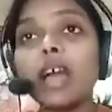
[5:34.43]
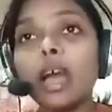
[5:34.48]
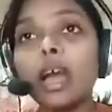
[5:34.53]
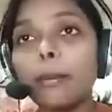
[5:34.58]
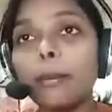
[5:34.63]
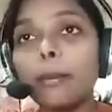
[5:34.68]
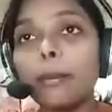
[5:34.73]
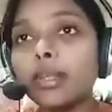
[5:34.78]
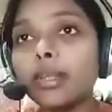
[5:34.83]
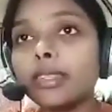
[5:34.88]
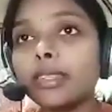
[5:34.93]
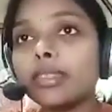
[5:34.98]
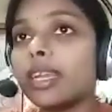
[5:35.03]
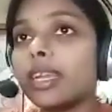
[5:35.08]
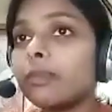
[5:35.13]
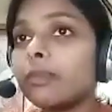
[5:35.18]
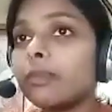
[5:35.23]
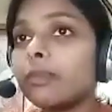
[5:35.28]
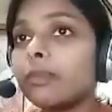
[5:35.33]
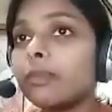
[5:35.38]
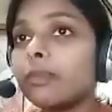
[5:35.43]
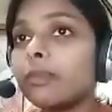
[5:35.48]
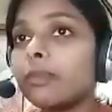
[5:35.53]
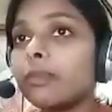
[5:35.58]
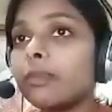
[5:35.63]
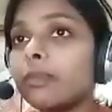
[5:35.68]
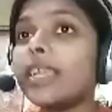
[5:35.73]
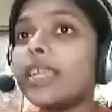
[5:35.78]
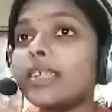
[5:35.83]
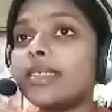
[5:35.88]
happens. That means
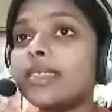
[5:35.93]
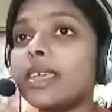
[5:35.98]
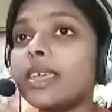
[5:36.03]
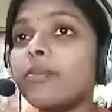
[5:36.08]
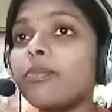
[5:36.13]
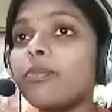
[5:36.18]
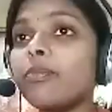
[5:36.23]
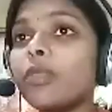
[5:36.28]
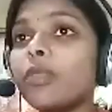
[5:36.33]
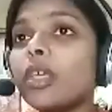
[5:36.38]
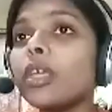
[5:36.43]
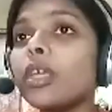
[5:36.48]
the lessee